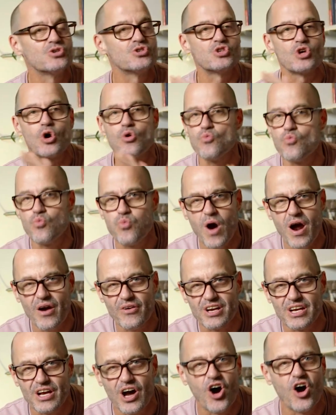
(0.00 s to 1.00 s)
Don't
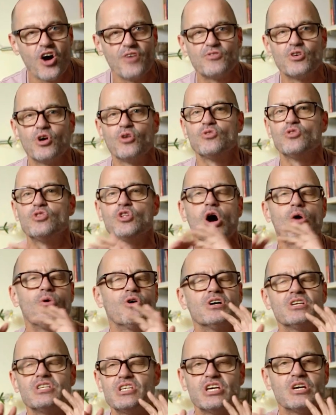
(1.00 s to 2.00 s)
worry, I've got no
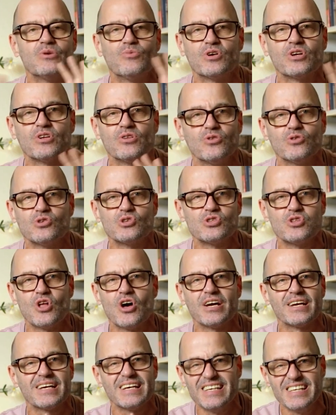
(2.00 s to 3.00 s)
idea what it looks
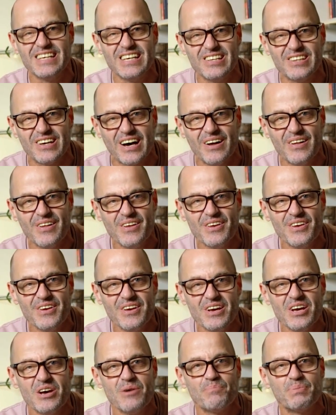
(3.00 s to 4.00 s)
like either.
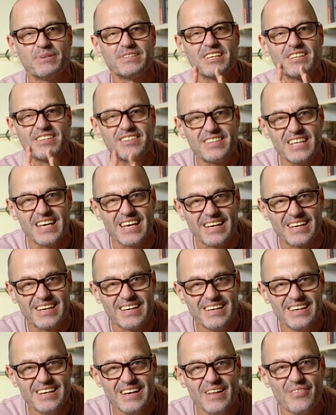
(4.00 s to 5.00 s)
But the
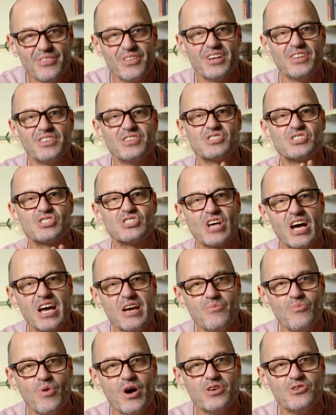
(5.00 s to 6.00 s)
thing that in the
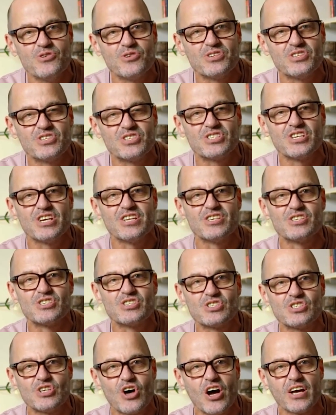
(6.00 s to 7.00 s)
same way you can see
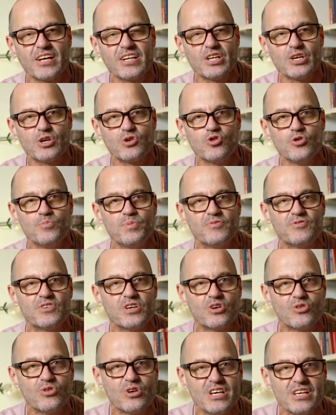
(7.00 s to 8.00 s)
the cyclic group
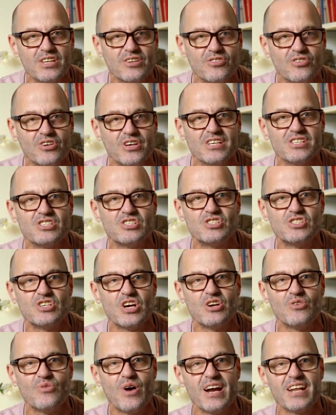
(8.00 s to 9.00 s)
of degree 3 as
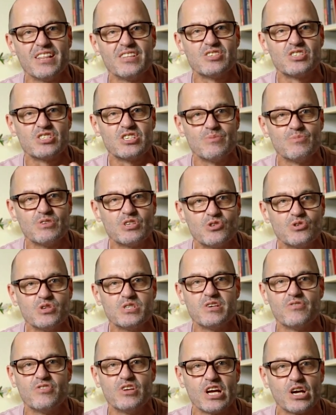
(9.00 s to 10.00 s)
generating the
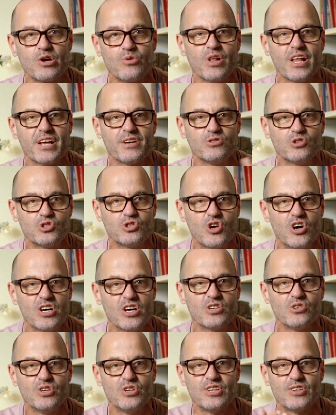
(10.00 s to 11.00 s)
symmetries of an equilateral
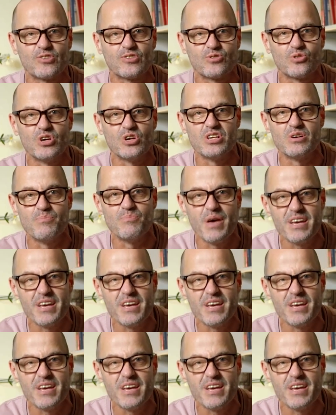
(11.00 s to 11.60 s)
triangle in 3